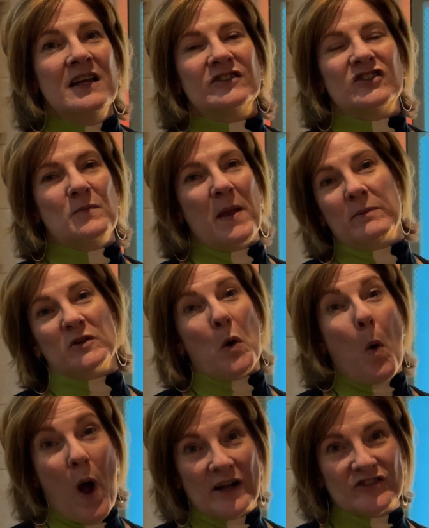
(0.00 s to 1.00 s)
to be able to
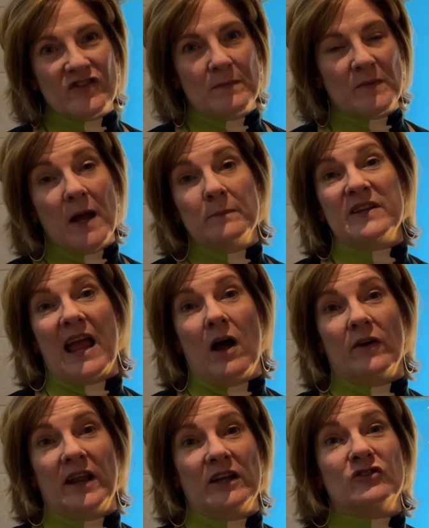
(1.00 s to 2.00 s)
watch them come
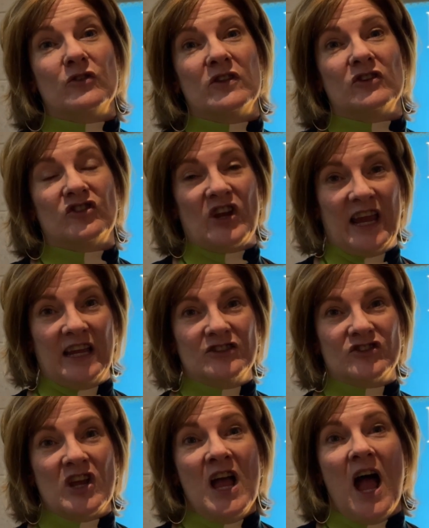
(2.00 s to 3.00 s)
down and do the
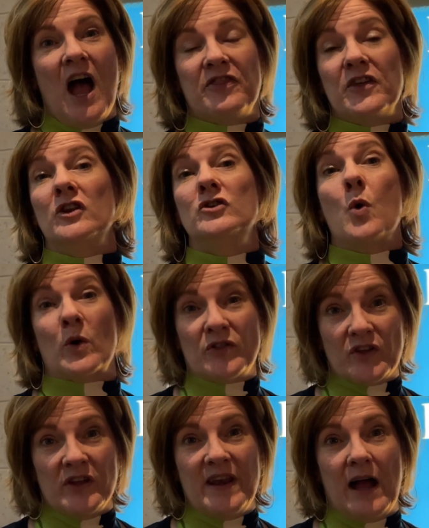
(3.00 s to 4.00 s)
change at the
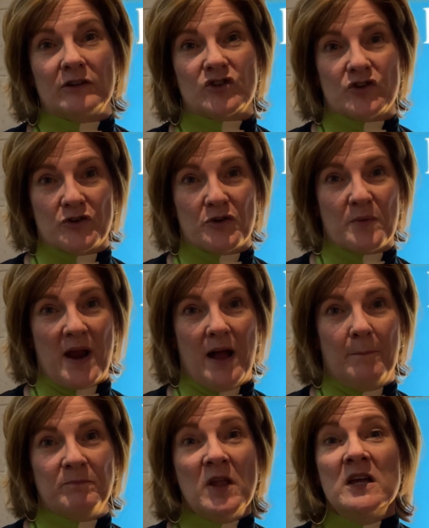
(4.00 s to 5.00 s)
North Canal turnaround.